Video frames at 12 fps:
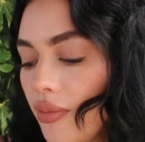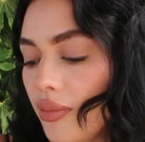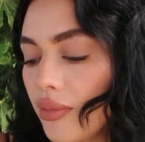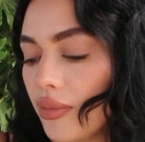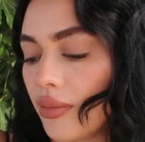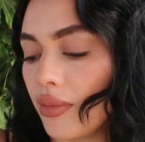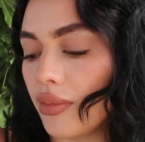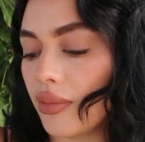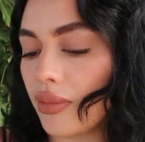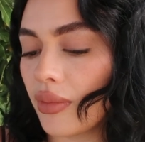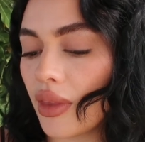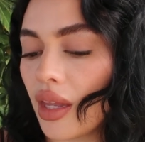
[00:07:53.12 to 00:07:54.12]
I feel
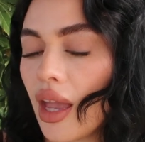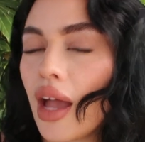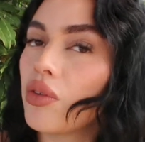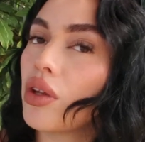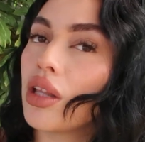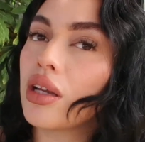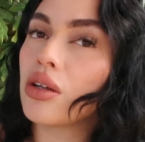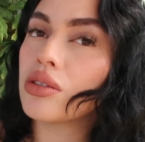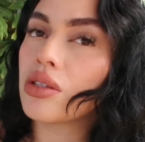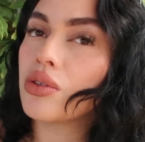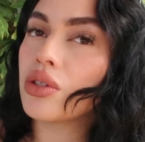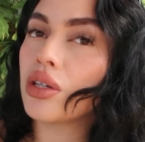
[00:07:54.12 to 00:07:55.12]
feel like
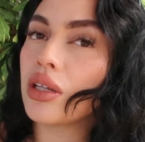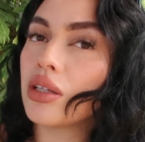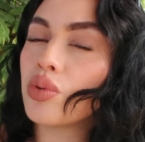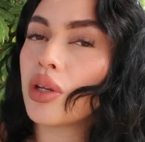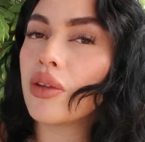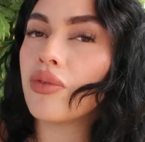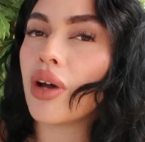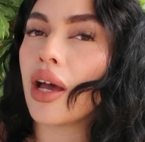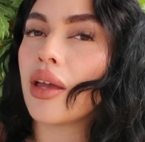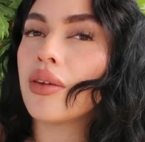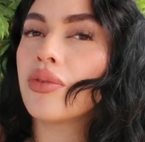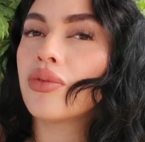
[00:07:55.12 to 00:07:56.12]
also turning
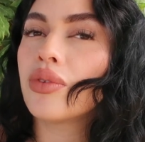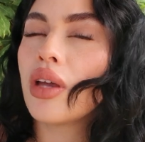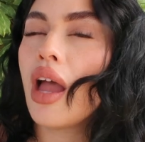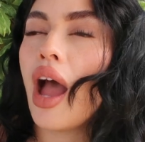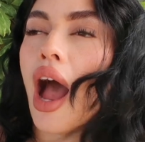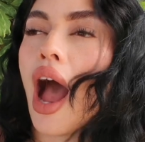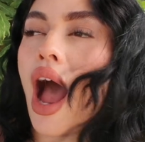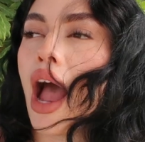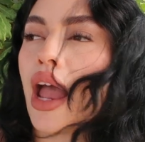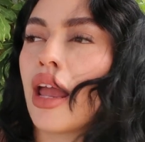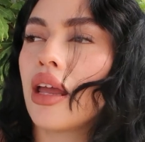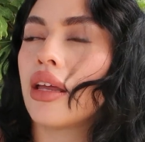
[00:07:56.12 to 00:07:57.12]
25,
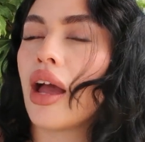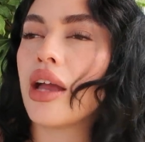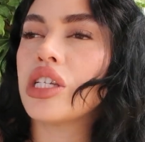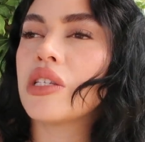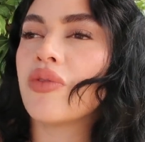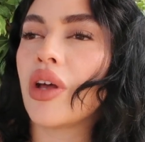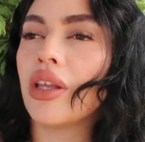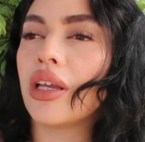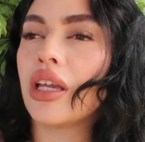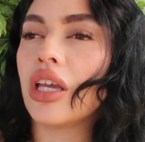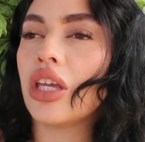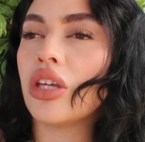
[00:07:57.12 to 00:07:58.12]
I, I just felt
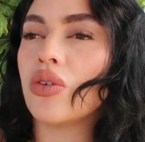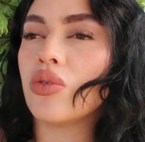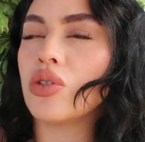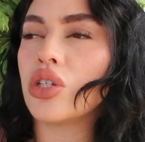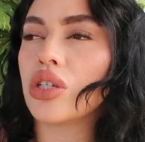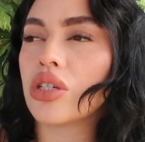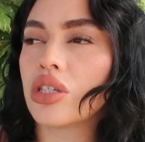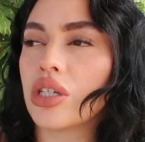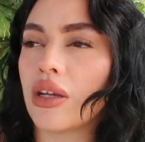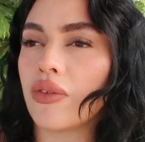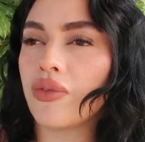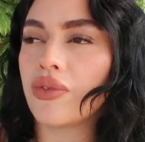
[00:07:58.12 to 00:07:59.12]
like a huge
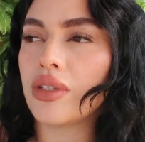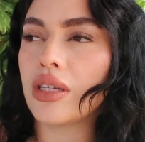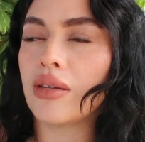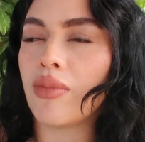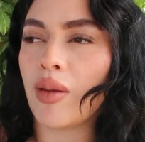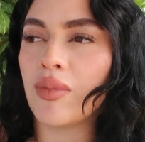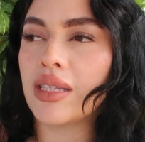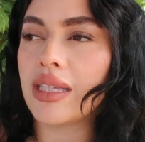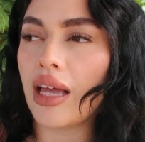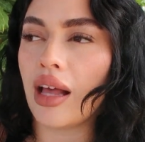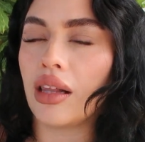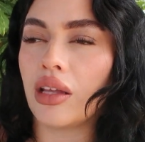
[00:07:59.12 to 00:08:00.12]
shift in my
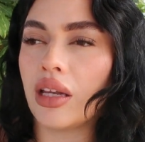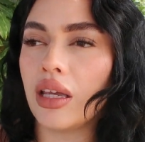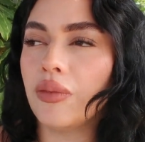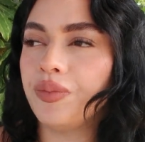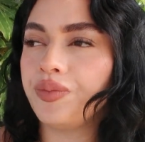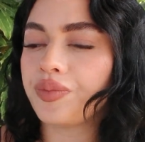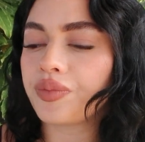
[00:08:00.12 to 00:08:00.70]
mentality